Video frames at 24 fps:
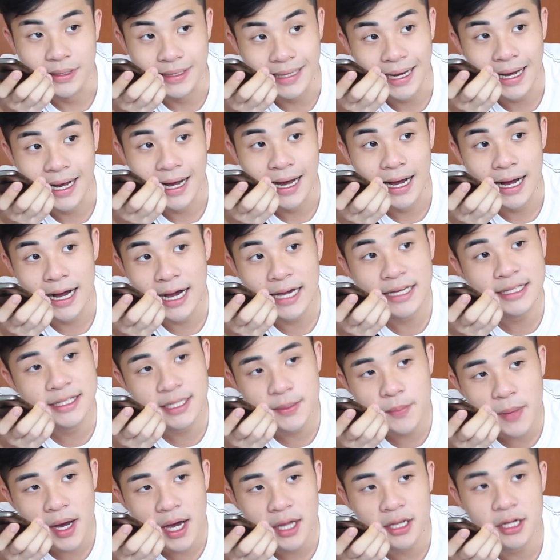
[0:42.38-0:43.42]
Yeah, I
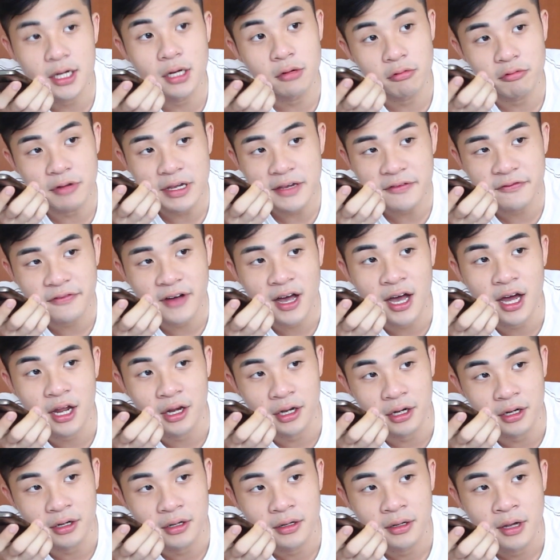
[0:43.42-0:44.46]
demand a
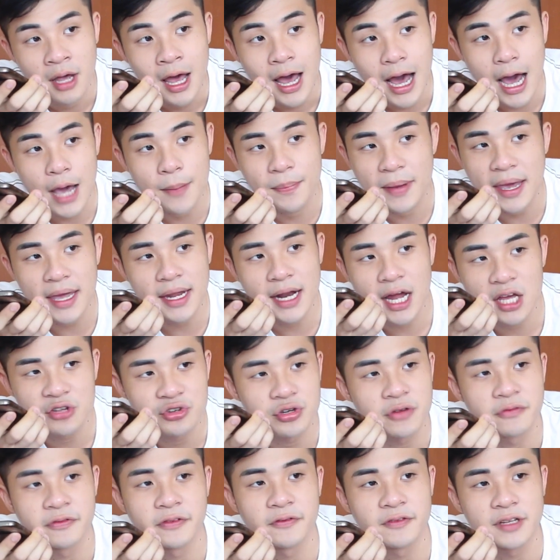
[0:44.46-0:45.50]
refund. I paid
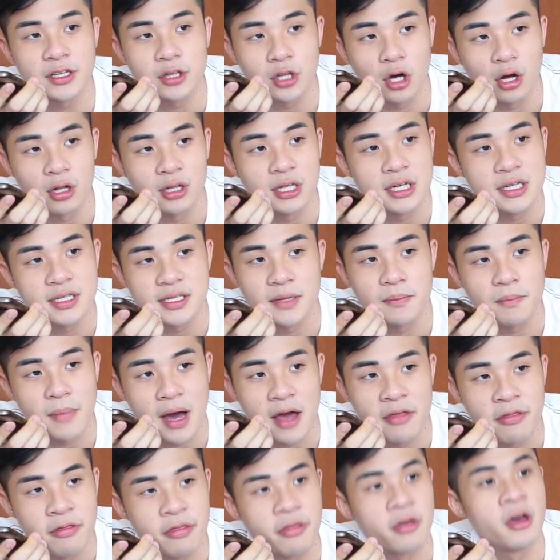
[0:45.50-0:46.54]
$150 a
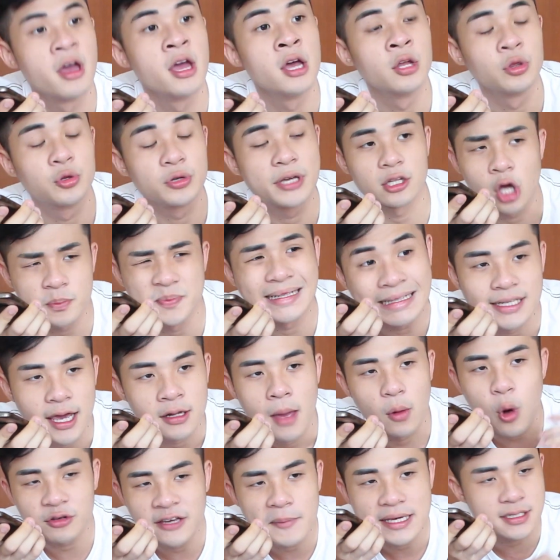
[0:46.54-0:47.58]
month to get inside,
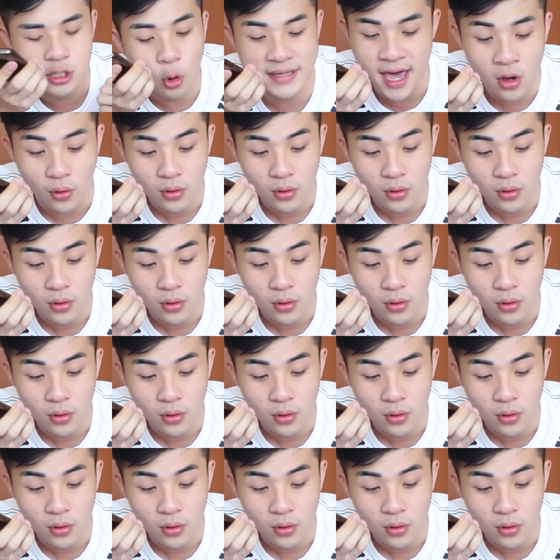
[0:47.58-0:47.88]
but is